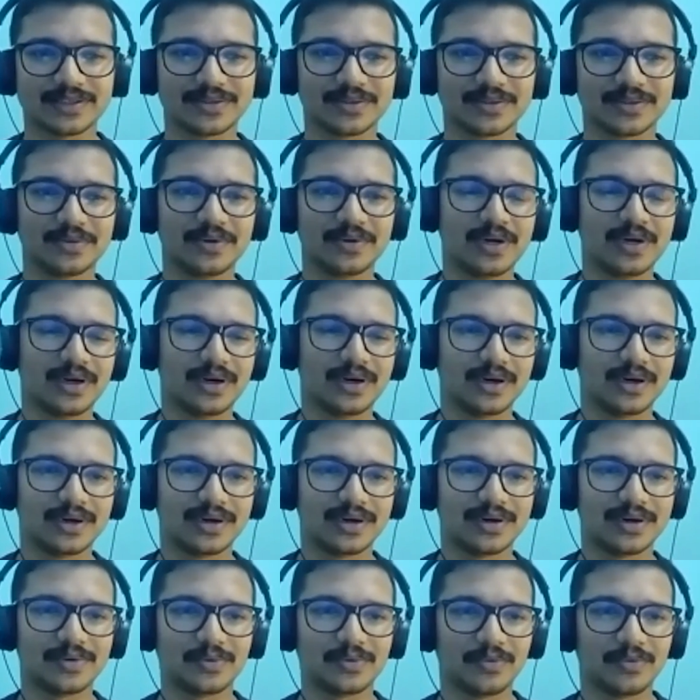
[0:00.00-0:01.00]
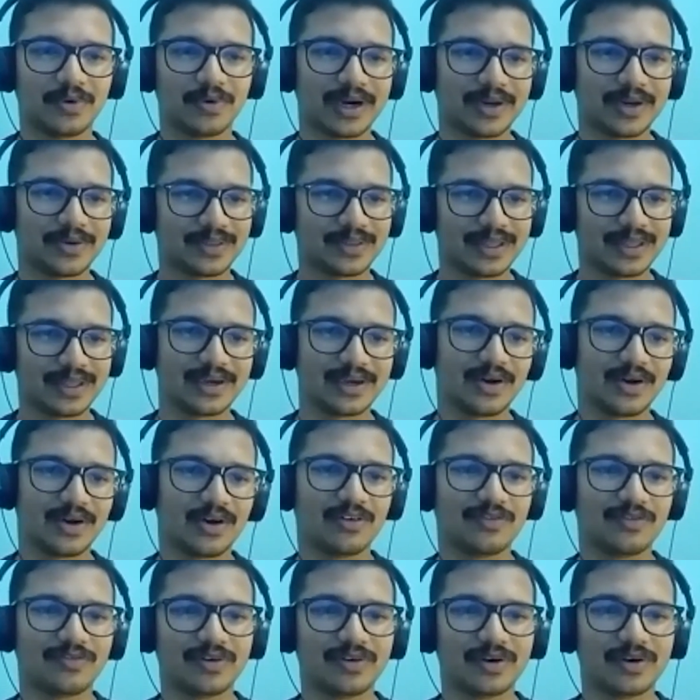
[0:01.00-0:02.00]
So what do you think
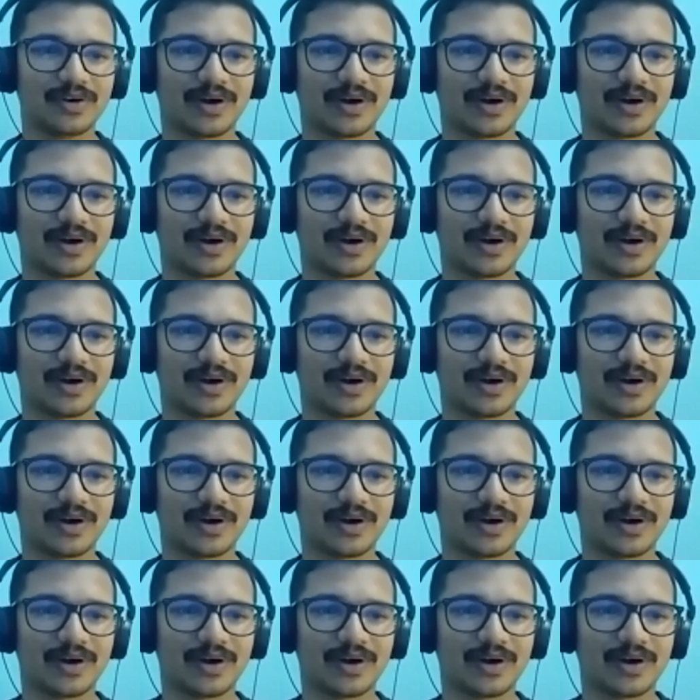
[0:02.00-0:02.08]
of